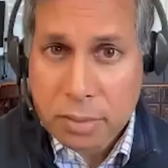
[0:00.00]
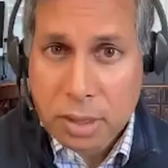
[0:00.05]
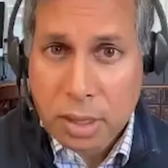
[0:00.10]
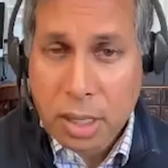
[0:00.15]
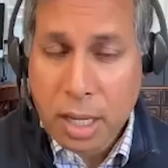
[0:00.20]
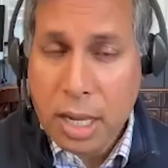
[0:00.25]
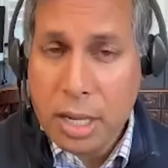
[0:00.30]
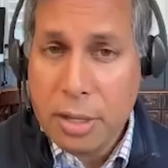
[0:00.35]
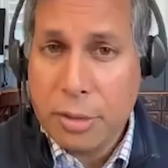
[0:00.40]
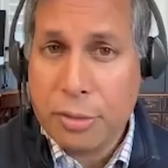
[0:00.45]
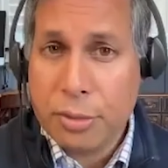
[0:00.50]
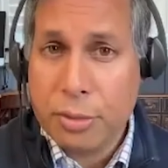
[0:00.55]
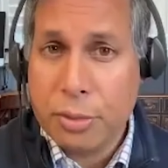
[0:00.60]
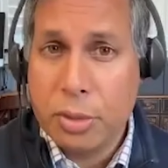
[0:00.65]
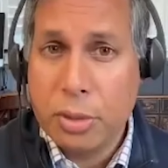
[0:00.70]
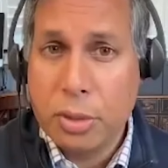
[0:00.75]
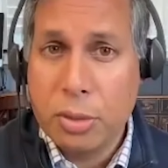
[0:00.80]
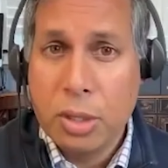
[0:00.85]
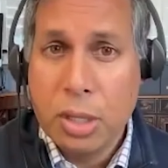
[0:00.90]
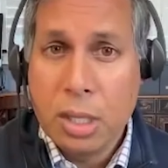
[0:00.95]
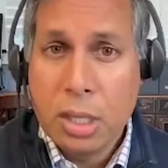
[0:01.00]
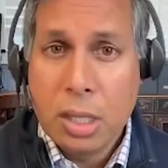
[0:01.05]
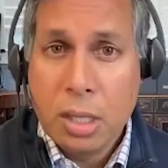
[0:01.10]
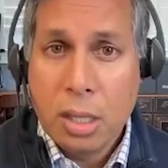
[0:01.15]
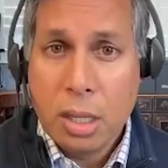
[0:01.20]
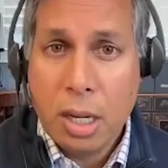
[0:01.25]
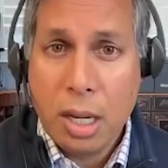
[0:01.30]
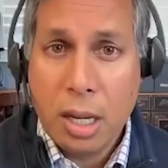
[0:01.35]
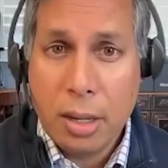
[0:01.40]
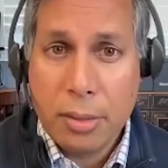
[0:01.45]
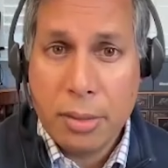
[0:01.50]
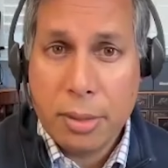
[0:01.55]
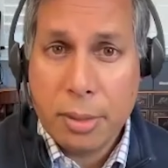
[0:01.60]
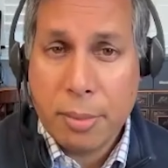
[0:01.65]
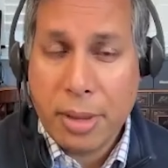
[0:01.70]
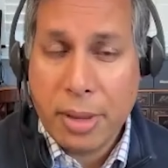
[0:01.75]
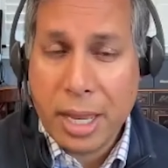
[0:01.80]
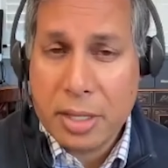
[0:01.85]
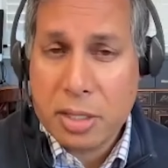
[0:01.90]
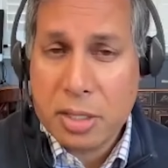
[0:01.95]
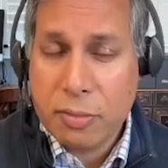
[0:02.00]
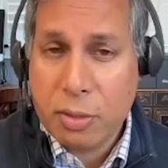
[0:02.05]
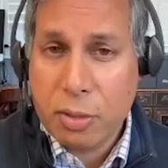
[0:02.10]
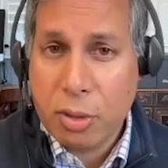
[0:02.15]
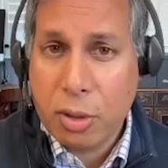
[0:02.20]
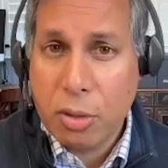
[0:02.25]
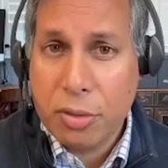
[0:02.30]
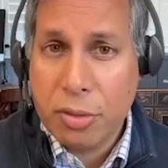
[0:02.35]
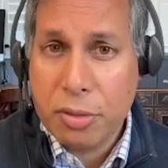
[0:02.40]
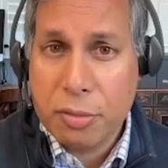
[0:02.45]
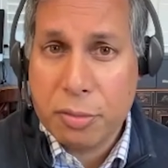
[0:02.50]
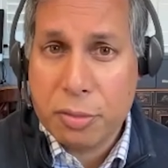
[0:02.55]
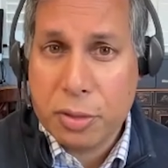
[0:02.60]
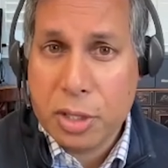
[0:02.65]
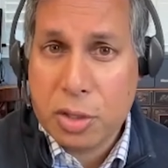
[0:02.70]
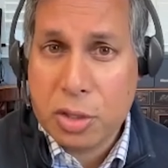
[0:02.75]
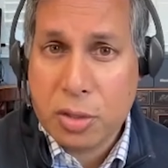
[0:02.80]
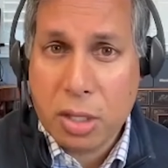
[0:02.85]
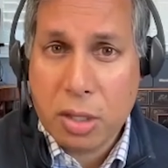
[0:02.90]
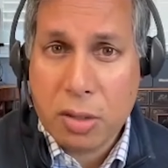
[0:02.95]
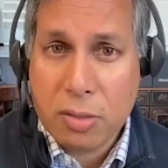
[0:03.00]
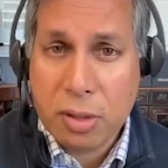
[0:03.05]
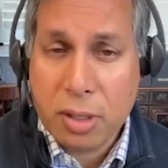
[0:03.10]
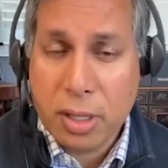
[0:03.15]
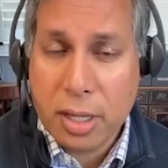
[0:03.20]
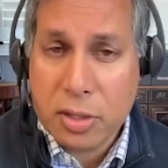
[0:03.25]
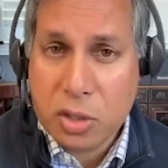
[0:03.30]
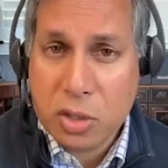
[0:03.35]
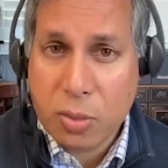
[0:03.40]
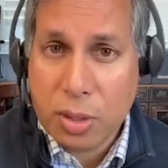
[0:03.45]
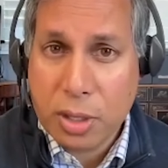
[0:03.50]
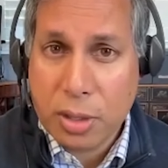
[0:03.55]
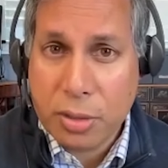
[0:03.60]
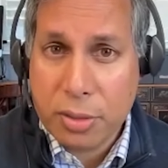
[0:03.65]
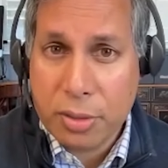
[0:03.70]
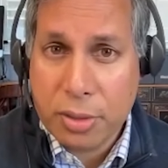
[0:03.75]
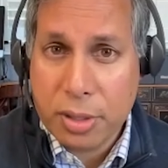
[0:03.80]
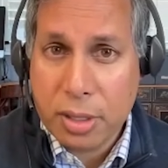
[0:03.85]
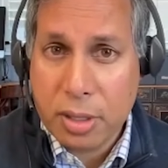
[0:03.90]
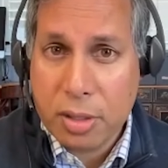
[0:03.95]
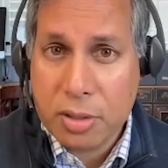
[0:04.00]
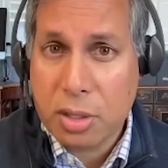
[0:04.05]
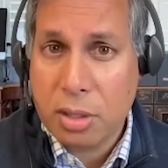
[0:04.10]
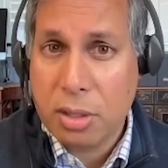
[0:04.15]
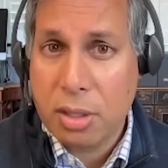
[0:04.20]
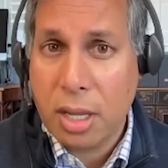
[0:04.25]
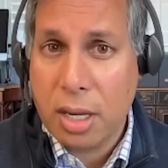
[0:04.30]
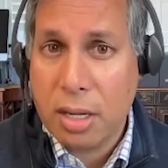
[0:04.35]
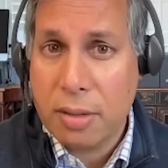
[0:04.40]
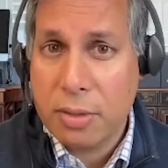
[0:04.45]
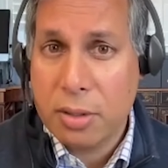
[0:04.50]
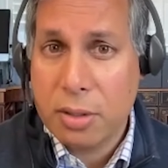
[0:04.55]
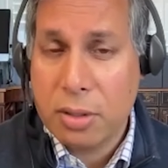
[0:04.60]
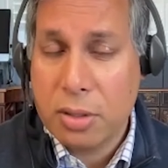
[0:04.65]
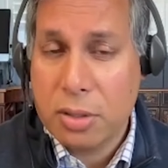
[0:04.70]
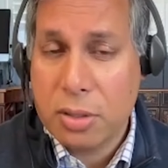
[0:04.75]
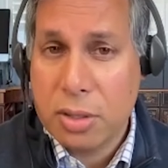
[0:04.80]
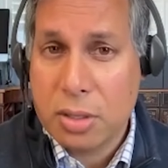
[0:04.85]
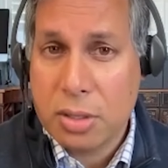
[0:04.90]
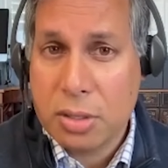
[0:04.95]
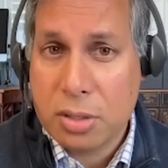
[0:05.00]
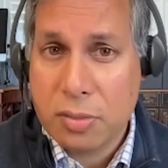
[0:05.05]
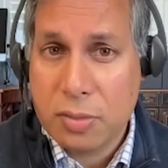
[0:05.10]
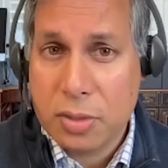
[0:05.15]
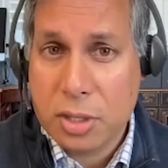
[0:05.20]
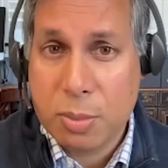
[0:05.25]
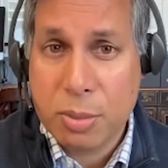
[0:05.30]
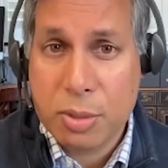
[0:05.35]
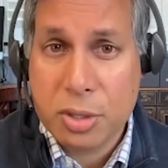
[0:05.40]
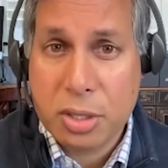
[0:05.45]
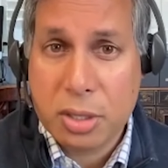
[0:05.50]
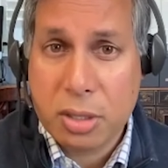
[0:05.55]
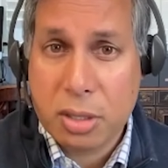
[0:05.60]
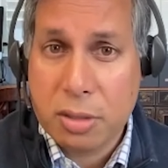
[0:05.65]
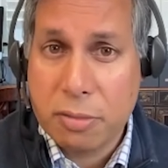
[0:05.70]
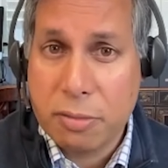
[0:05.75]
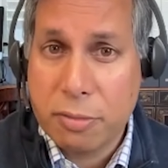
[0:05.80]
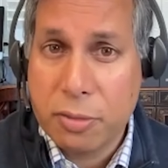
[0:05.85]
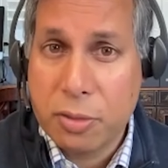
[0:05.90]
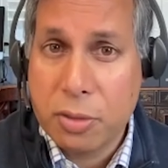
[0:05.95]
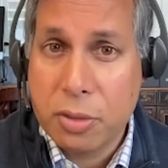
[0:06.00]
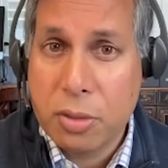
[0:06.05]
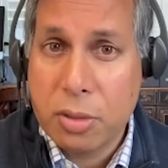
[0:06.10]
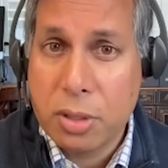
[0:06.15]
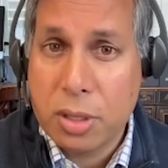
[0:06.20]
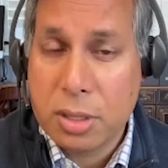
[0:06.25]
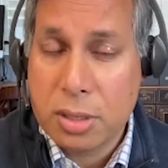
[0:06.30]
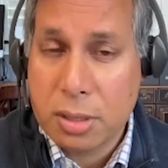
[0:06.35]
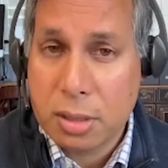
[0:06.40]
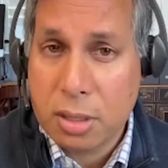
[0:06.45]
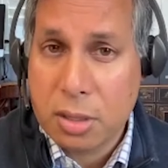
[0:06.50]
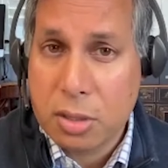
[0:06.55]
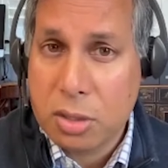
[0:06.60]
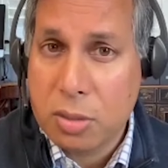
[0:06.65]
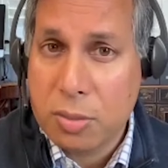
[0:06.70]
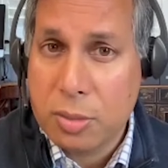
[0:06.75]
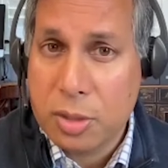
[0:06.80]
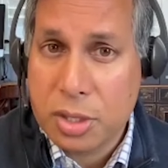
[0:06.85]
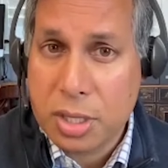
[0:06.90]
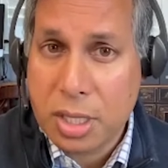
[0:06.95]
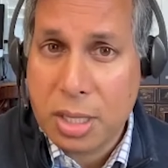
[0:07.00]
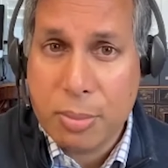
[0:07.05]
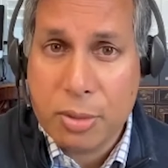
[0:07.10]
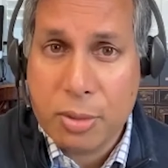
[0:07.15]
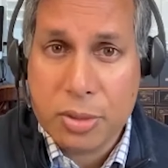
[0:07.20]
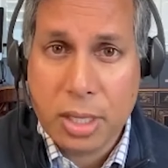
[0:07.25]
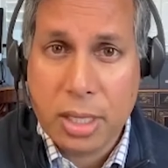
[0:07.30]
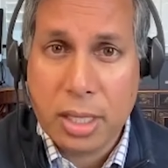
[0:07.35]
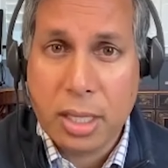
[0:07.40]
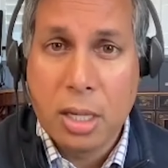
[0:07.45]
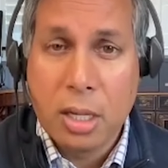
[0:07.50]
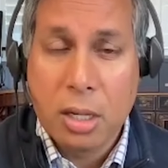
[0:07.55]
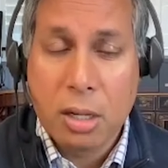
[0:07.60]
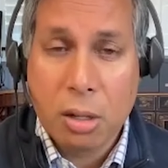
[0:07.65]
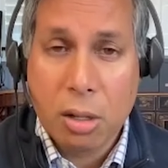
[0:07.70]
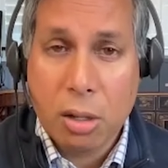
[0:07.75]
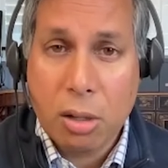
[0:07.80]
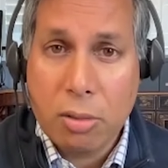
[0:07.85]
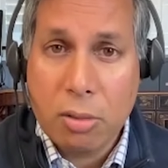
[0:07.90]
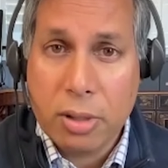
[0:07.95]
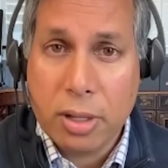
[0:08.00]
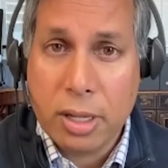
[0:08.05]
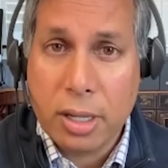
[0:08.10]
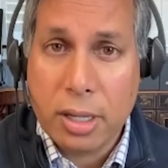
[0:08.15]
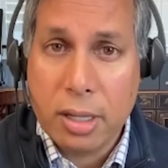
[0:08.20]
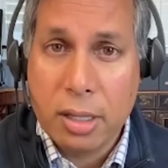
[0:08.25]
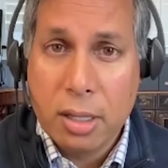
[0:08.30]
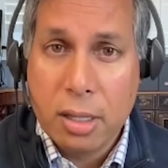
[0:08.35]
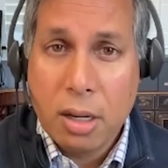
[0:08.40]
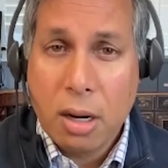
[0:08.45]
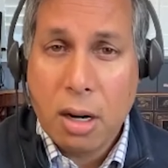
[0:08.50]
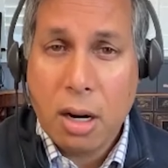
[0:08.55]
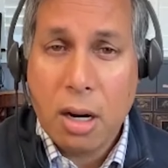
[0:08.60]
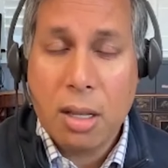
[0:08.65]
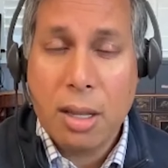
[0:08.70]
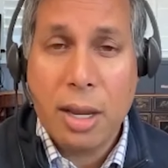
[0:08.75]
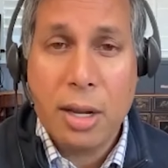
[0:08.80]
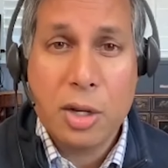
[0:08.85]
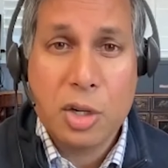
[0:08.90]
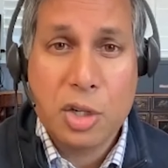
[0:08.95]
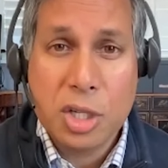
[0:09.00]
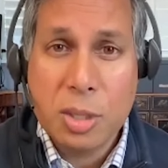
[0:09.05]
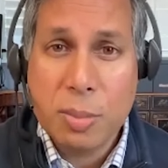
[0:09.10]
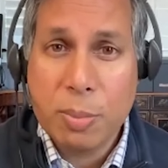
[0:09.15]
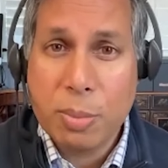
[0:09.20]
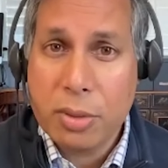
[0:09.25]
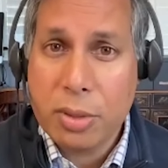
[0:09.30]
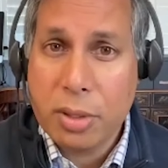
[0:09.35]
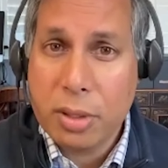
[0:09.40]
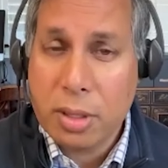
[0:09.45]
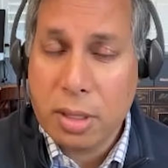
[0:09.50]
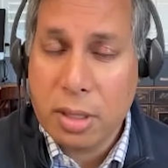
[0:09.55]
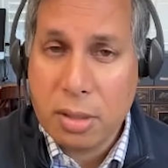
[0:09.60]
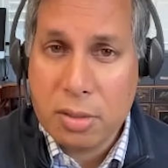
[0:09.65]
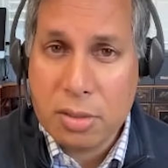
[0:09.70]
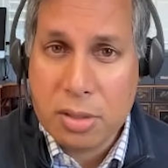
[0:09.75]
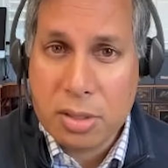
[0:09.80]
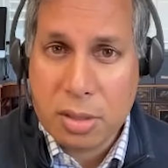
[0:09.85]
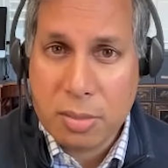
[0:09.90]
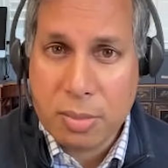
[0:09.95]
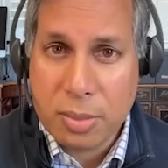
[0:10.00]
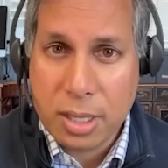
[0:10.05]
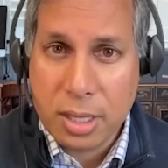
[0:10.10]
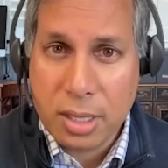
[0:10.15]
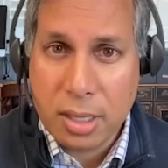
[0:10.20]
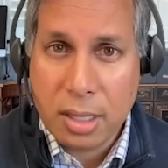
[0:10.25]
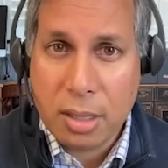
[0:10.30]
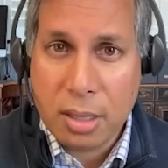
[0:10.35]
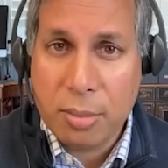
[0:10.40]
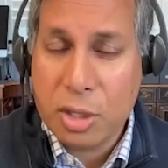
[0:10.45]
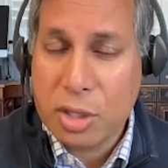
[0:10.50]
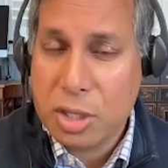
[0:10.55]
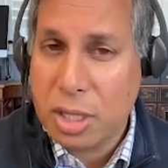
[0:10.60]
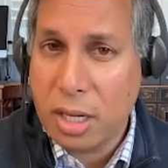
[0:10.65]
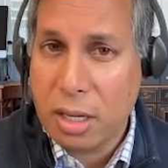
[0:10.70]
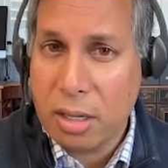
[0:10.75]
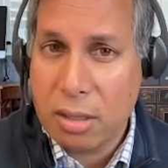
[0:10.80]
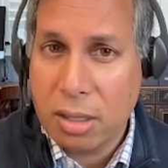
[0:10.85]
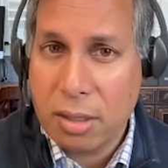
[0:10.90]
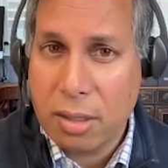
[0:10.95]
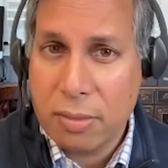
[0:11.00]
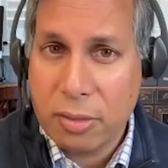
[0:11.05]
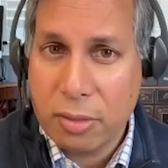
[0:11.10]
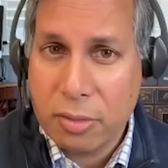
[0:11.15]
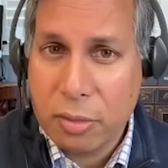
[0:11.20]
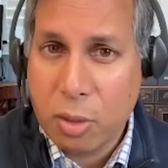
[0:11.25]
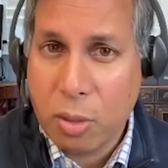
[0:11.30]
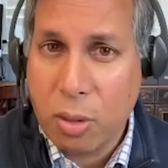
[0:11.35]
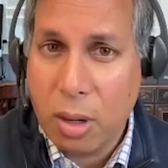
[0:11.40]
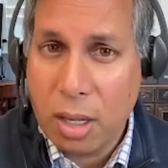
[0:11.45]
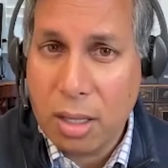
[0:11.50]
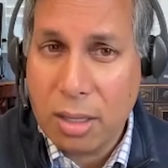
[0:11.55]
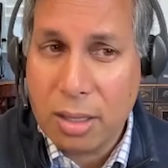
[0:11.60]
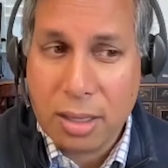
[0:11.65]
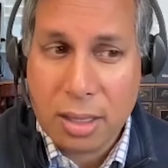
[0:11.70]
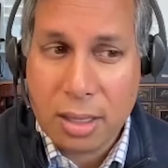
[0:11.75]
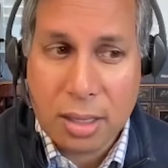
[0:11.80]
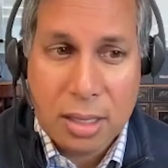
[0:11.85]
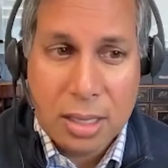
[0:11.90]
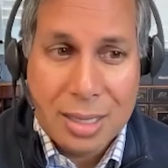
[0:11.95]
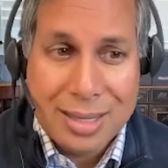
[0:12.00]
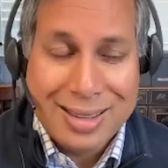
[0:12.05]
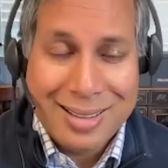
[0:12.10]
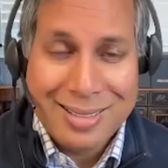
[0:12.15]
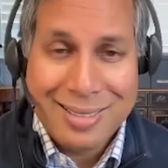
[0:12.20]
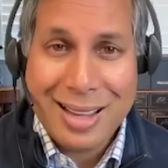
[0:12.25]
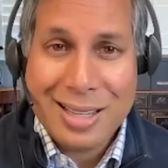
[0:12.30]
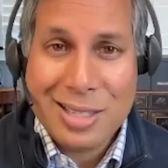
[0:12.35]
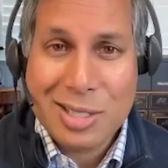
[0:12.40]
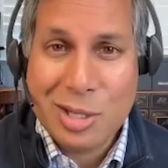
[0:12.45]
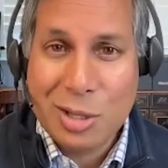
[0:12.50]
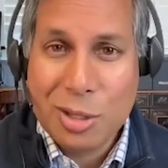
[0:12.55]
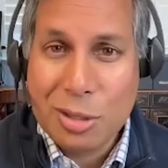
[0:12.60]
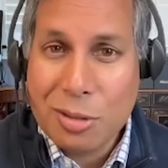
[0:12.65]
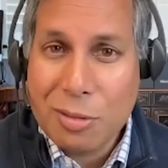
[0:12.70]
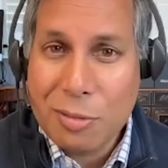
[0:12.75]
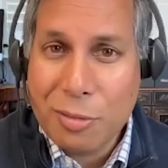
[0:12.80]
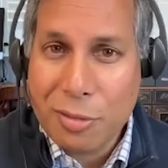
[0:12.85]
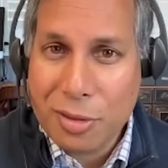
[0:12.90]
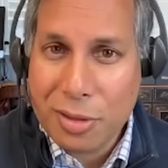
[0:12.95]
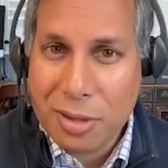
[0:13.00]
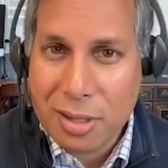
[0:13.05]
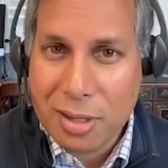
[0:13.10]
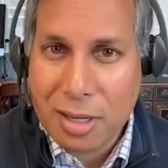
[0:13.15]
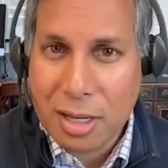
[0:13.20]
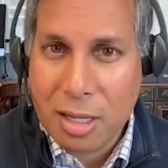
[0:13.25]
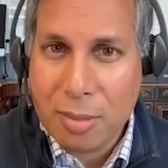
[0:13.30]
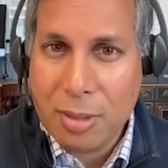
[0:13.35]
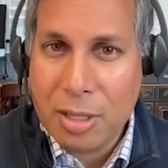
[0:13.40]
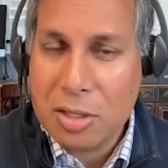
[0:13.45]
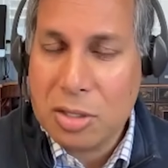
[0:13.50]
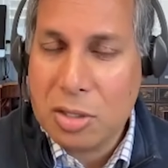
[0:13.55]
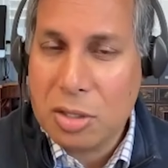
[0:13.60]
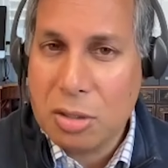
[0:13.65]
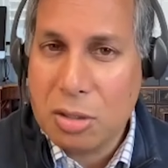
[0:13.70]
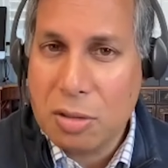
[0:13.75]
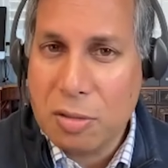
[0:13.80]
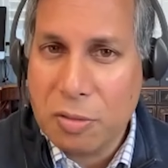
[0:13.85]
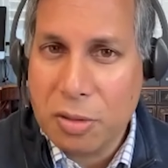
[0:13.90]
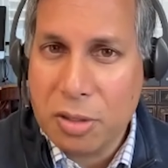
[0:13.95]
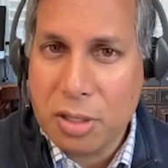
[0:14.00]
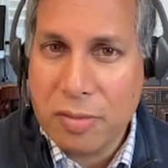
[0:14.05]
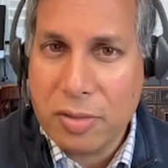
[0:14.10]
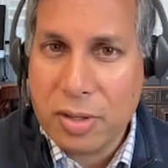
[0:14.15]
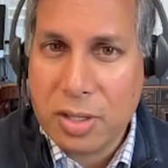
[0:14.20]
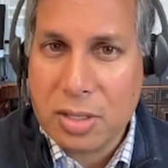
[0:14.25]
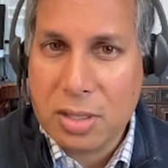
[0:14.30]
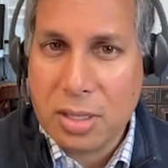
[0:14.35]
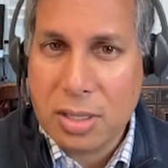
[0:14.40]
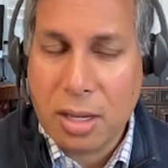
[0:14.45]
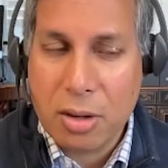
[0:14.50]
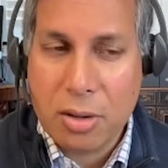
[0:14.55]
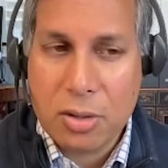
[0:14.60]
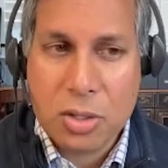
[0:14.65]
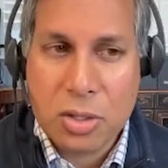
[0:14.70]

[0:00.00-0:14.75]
And through uh, the massive growth in free trade over the last 20, 30 years, a lot of the goods and services, particularly food and consumer staples like clothing, are a lot cheaper than they used to be at a much higher level of quality. That's good for the economy. That's good for living standards.